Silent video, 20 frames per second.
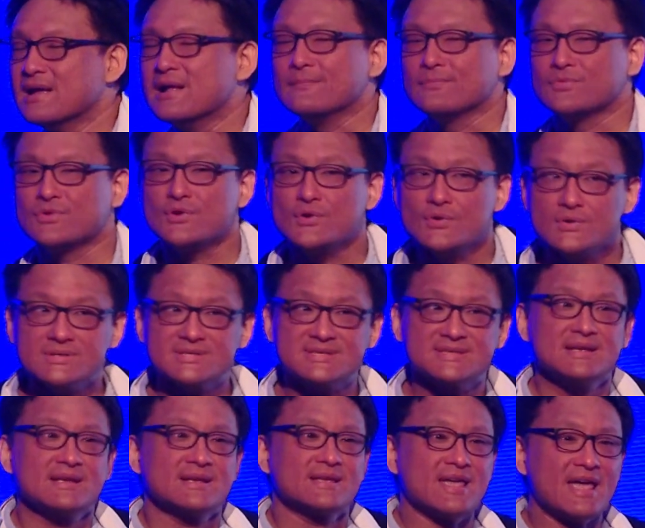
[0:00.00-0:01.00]
use
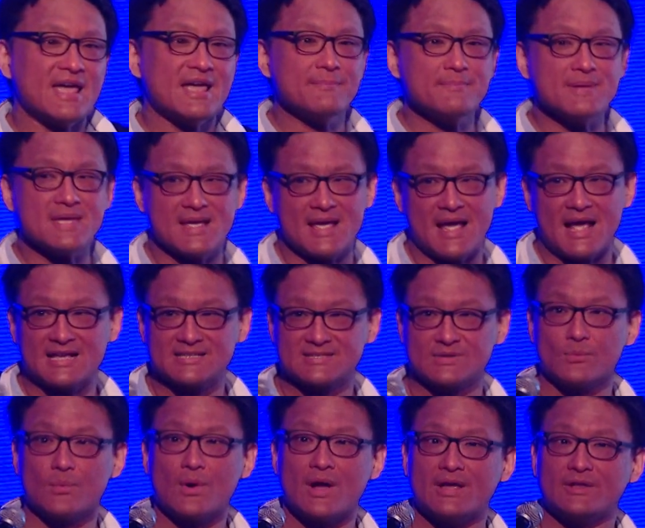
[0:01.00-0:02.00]
gaming as a
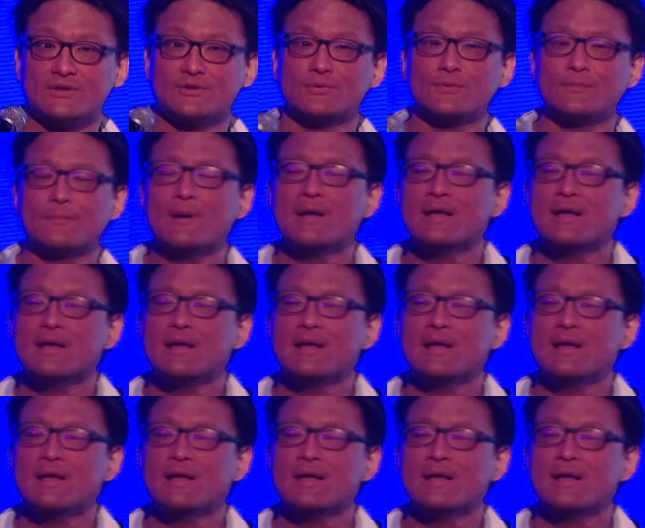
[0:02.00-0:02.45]
way to